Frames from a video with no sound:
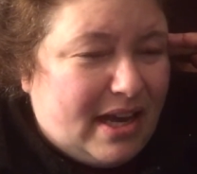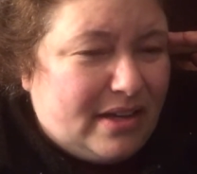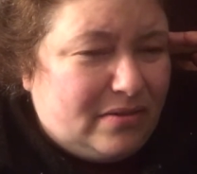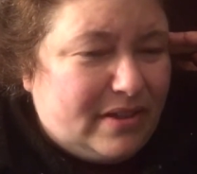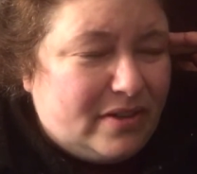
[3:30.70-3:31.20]
I
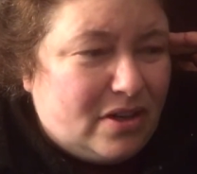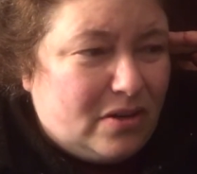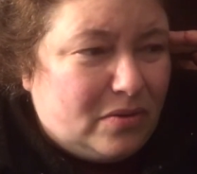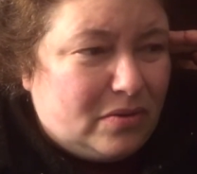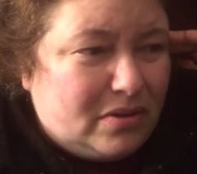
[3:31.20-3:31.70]
don't even
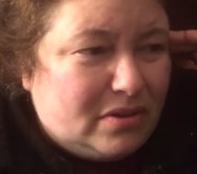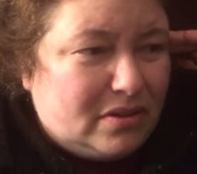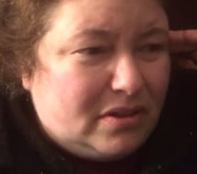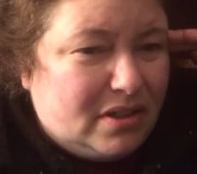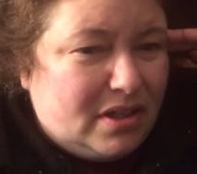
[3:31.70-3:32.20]
know.
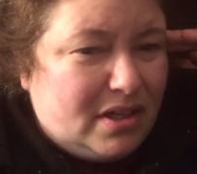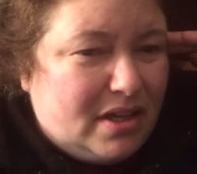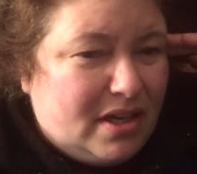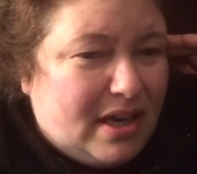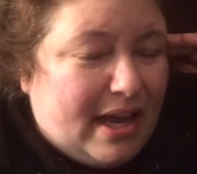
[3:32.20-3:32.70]

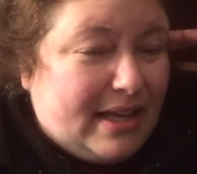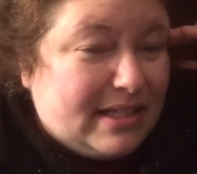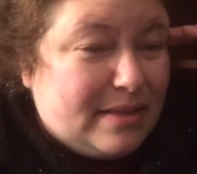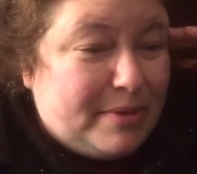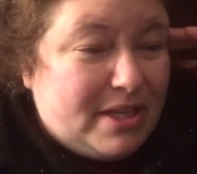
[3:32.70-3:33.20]
I
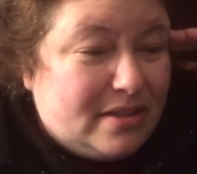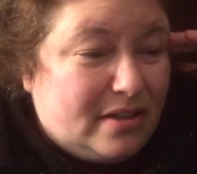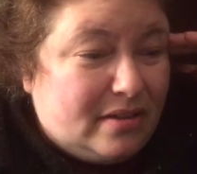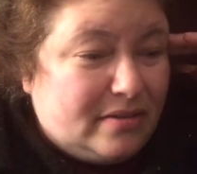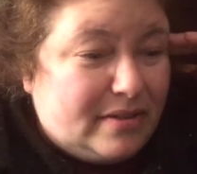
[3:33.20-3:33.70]
guess the
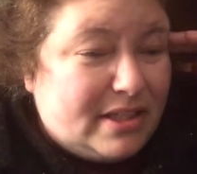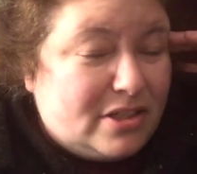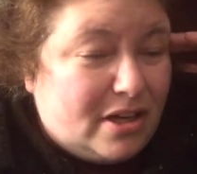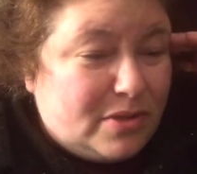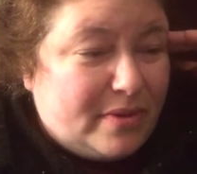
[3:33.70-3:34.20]
pizza. It
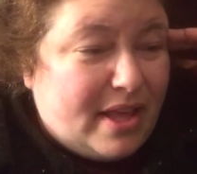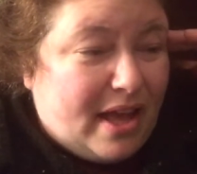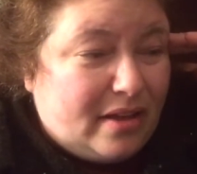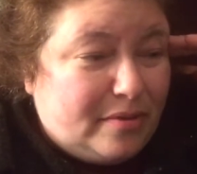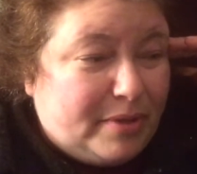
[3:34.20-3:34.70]
starts with
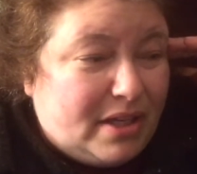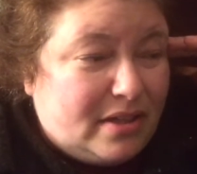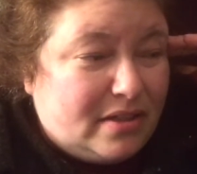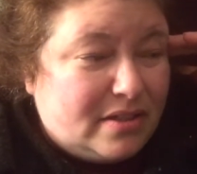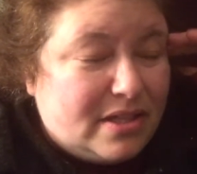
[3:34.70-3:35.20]
that
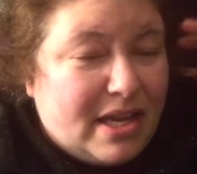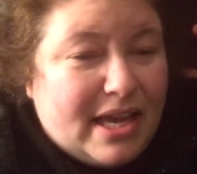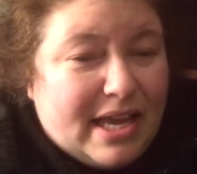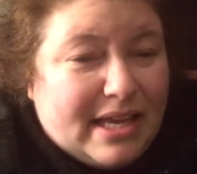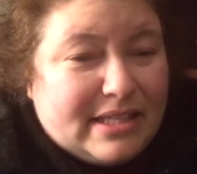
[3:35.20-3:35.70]
because
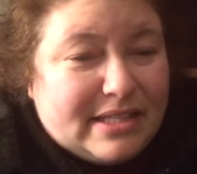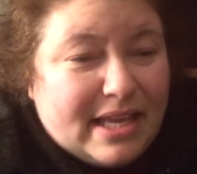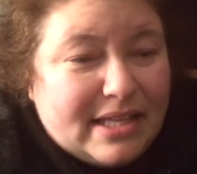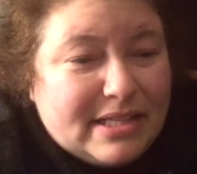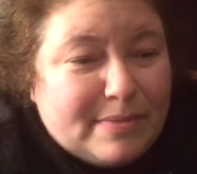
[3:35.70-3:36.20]
it
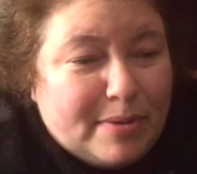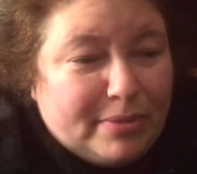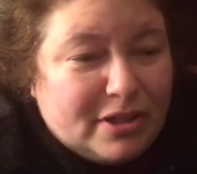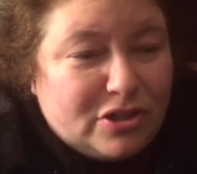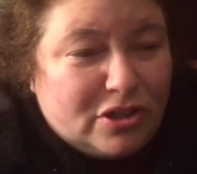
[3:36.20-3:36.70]
sends my
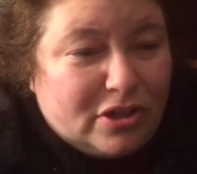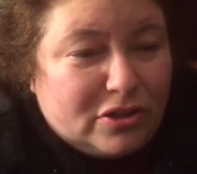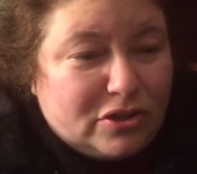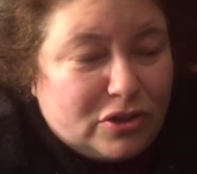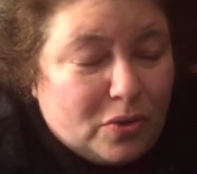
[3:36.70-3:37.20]
blood sugar
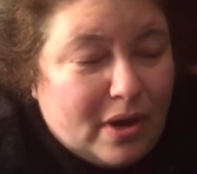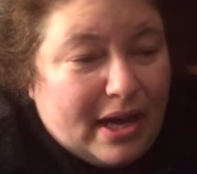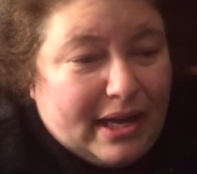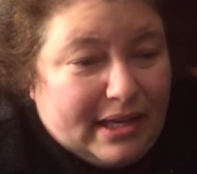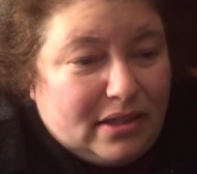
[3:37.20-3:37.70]
so
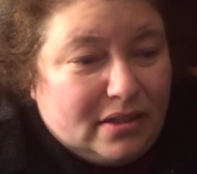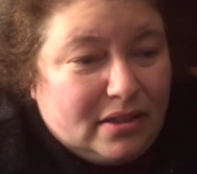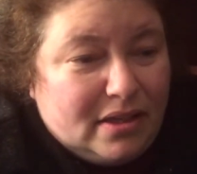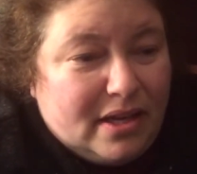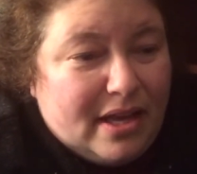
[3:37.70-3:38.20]
high
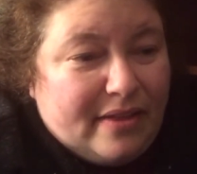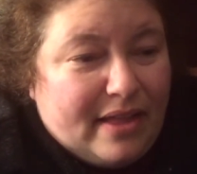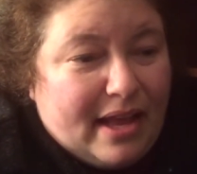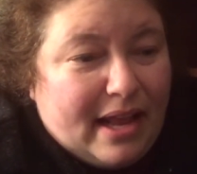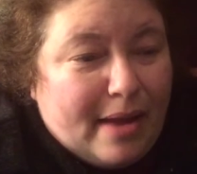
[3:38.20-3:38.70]

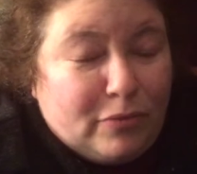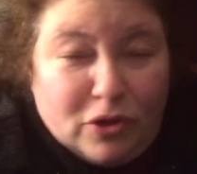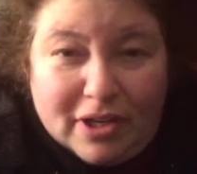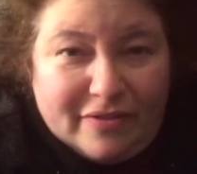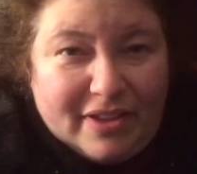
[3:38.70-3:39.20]
that I'm
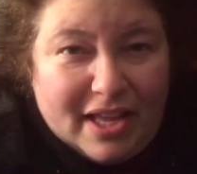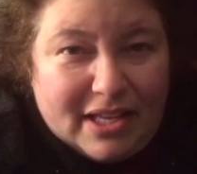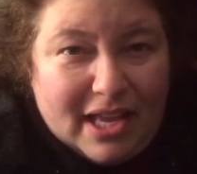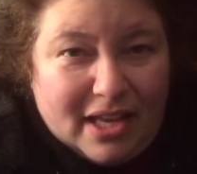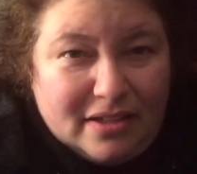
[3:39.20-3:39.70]
looking for that
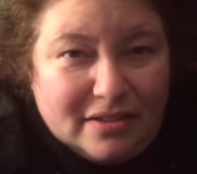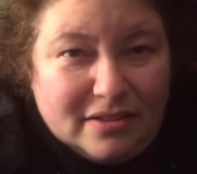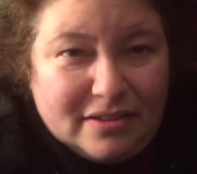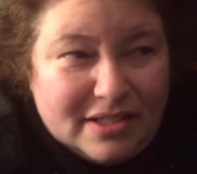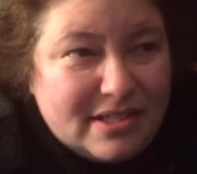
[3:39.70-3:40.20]
again.
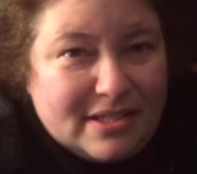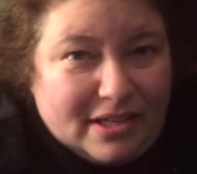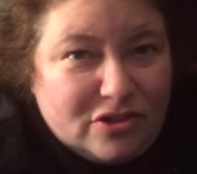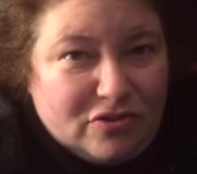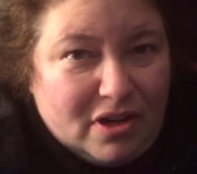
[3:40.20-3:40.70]
This is
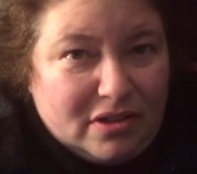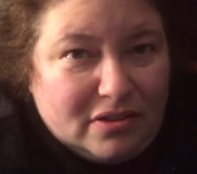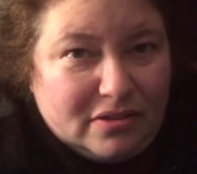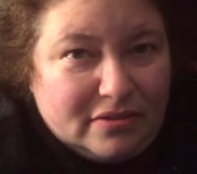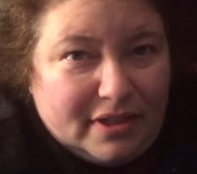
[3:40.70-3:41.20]
like a drug,
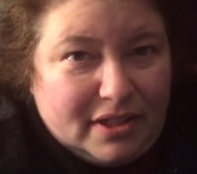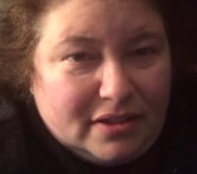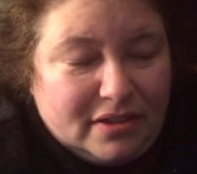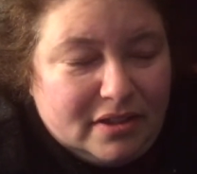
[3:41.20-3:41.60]
right?